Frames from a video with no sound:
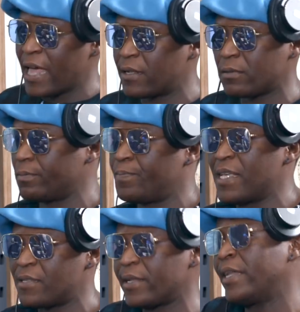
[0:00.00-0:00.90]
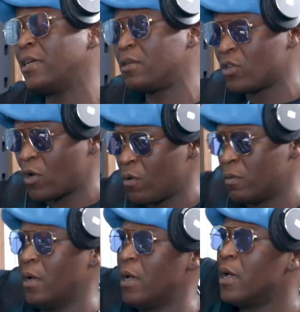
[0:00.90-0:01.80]
that basically,
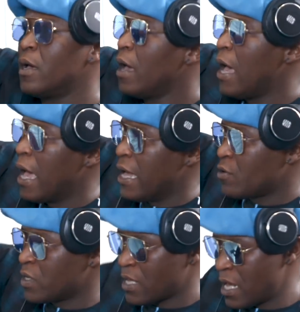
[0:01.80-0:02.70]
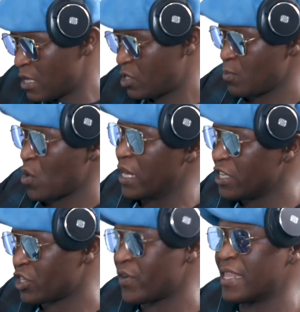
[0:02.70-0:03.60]
it was a small
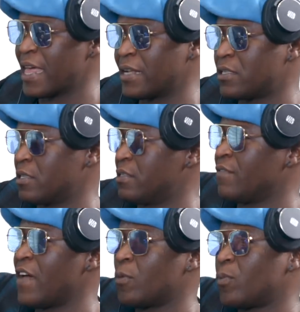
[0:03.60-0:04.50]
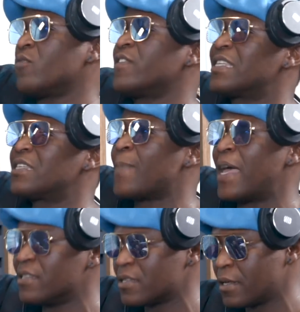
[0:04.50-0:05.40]
injury that developed over 6
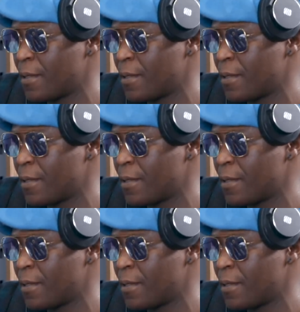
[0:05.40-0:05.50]
months